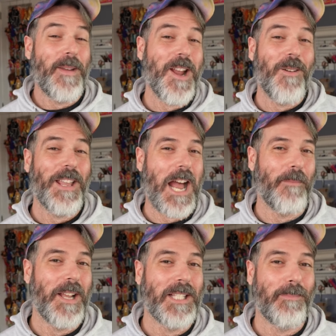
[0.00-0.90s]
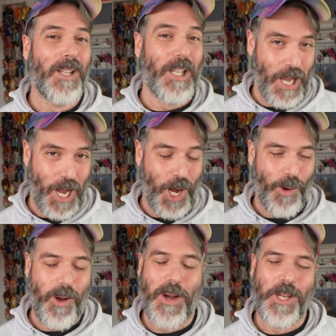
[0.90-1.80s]
me know in the comments
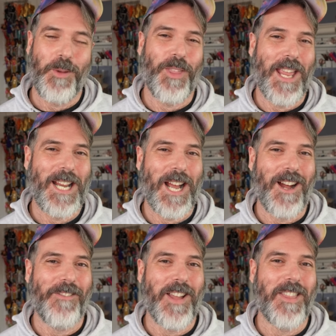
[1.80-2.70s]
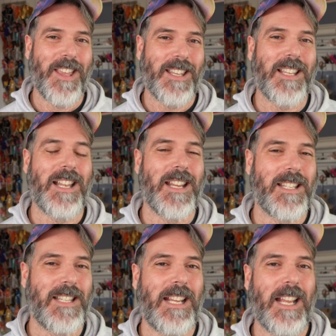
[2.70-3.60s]
below what you think of this
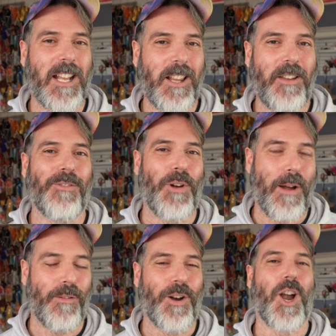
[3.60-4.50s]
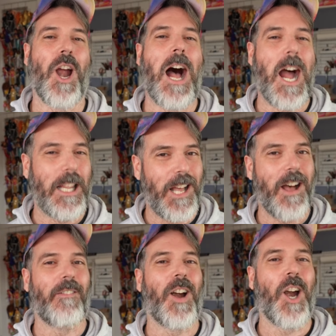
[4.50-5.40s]
Disney I L Y forever I
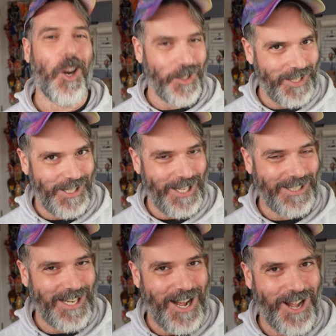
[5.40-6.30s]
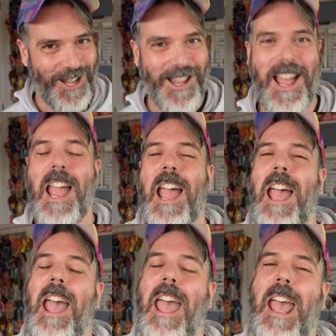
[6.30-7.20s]
Love Ursula doll.
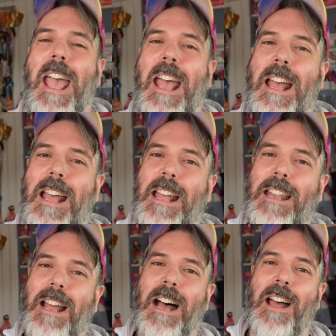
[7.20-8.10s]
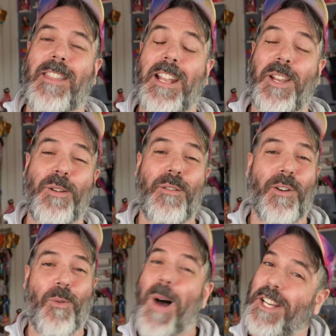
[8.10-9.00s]
And uh, thank you
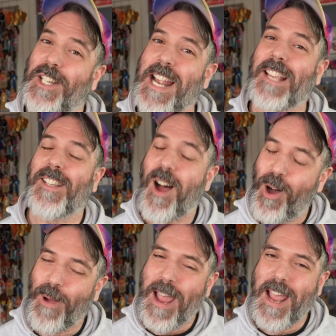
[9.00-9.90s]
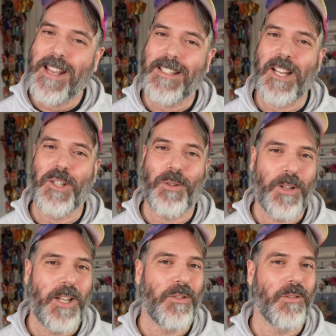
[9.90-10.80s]
for watching as always. I
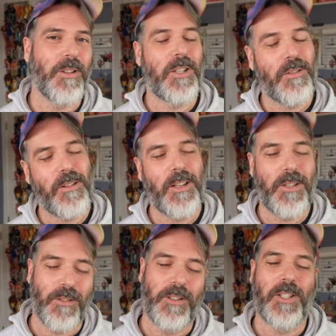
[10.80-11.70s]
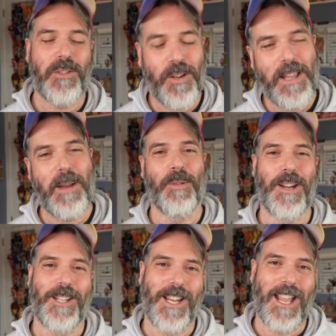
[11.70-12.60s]
truly, truly, truly, truly, truly
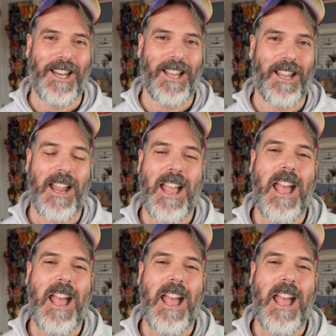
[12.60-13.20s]
appreciate it.